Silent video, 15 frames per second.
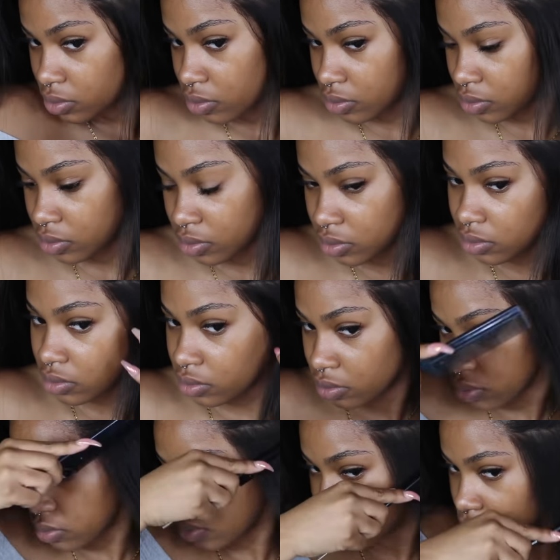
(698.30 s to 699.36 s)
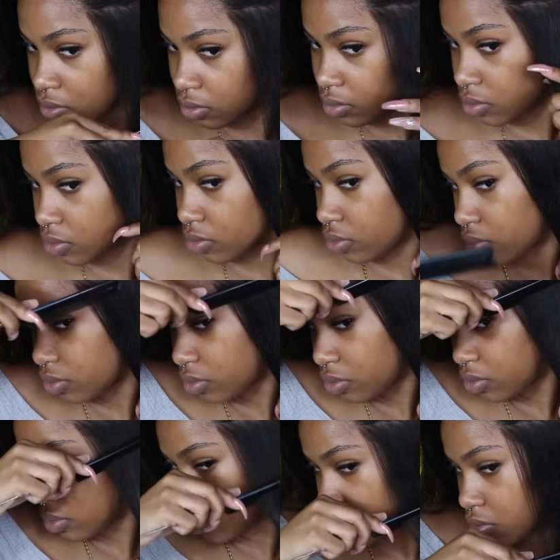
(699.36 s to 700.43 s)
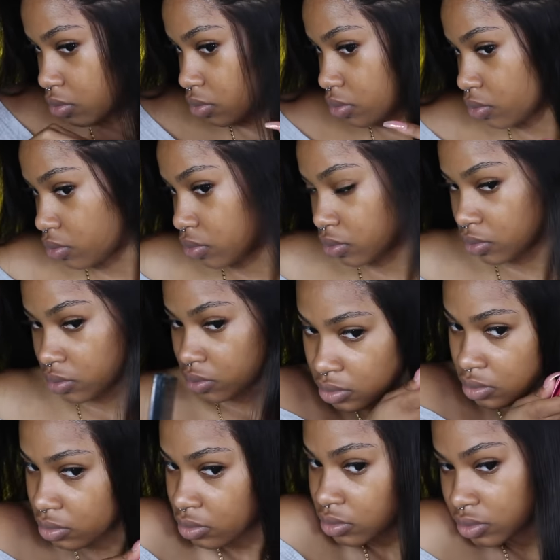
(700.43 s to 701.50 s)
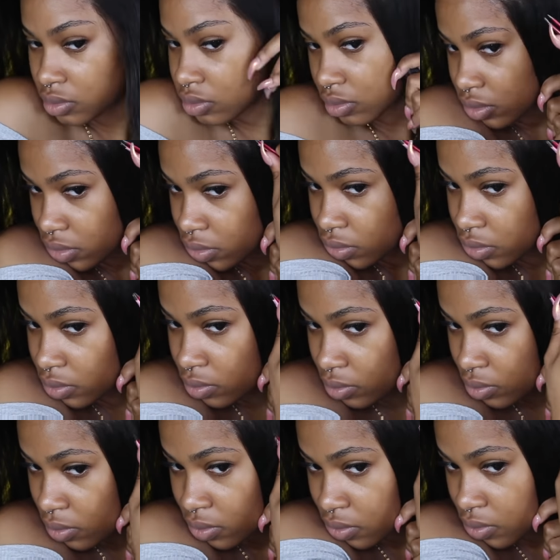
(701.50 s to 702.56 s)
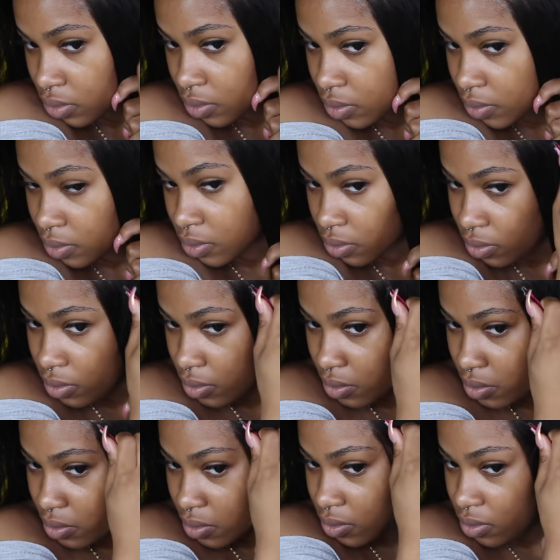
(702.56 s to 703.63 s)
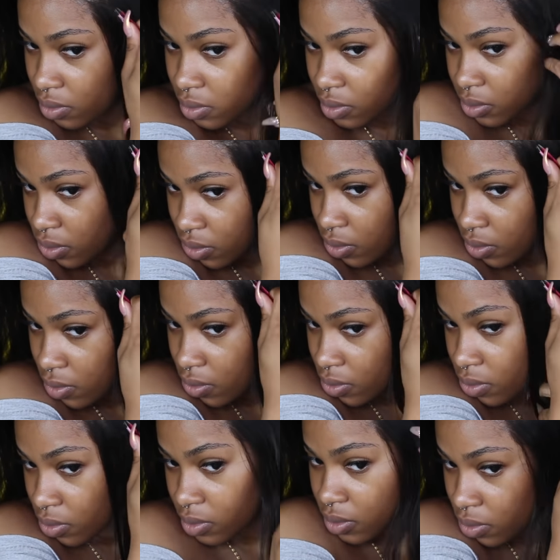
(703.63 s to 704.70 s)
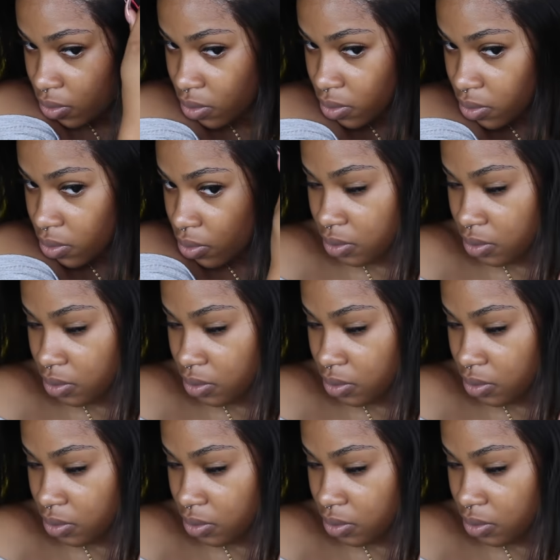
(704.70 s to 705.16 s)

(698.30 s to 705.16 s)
Nothing is said.